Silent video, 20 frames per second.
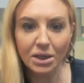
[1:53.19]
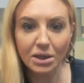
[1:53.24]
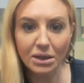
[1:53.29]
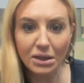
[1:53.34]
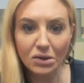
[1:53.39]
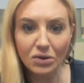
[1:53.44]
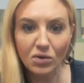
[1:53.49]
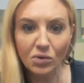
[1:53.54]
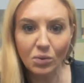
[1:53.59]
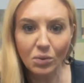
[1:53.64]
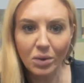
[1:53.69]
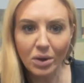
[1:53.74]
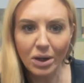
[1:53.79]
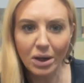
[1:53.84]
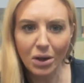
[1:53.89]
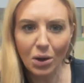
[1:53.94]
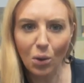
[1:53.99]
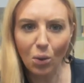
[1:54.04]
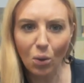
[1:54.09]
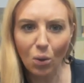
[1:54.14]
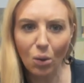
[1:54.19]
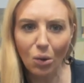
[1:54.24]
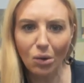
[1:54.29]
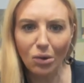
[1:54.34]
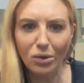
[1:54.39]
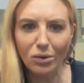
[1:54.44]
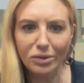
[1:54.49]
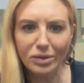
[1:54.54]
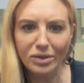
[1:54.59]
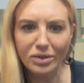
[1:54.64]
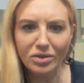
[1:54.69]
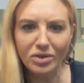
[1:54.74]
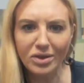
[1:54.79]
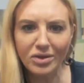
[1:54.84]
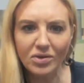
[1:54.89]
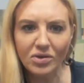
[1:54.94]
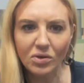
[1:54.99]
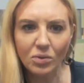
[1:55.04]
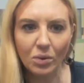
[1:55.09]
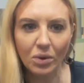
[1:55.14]
This one or
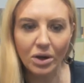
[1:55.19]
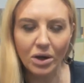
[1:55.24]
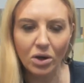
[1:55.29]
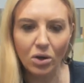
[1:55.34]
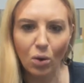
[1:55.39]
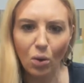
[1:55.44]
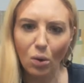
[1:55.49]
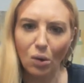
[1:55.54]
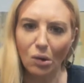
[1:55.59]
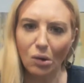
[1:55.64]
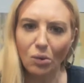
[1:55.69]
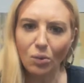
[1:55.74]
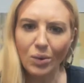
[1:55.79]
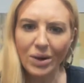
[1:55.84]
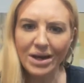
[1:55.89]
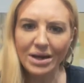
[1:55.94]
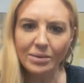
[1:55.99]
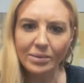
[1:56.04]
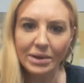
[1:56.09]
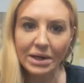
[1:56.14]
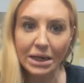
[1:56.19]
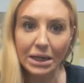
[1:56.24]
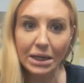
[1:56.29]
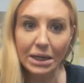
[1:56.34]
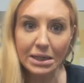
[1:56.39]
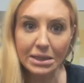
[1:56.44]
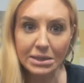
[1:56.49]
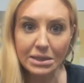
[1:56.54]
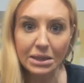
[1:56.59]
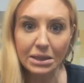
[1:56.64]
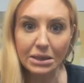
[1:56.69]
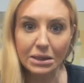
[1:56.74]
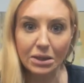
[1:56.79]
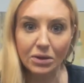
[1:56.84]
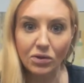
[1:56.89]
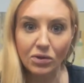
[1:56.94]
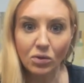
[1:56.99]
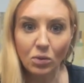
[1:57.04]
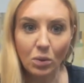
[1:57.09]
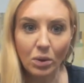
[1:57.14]
this one? Or wait a minute, is it
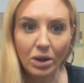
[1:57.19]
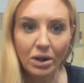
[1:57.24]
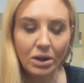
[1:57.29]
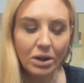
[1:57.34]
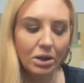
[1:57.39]
this one?